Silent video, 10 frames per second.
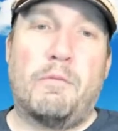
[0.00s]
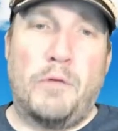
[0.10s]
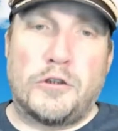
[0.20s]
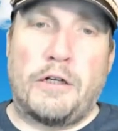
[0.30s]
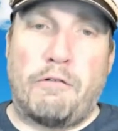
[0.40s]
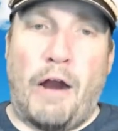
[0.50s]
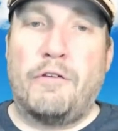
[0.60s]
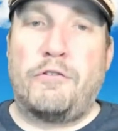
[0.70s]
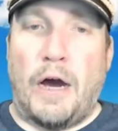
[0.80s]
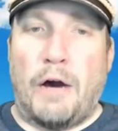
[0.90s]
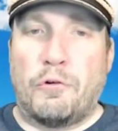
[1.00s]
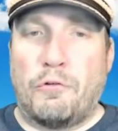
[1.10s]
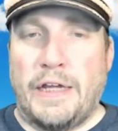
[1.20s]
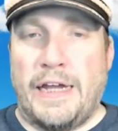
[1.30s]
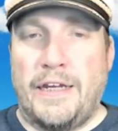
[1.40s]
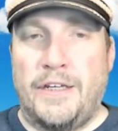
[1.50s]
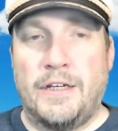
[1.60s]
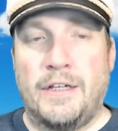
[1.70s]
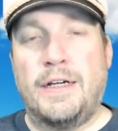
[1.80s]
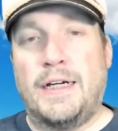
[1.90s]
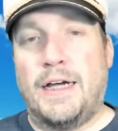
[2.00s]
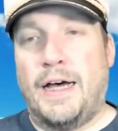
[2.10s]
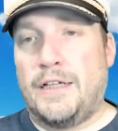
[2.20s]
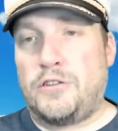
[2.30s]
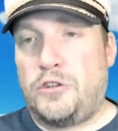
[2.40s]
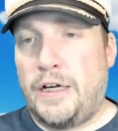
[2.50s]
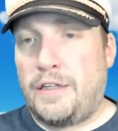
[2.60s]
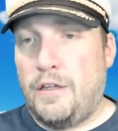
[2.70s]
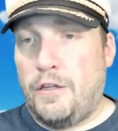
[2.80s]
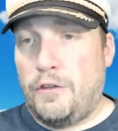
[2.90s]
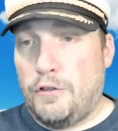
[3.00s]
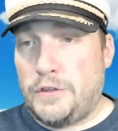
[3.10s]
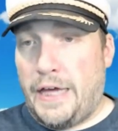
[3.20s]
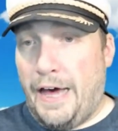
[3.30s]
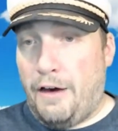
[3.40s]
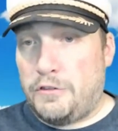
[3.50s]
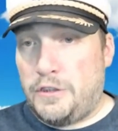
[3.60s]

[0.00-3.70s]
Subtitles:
mostly travel related. So check those out.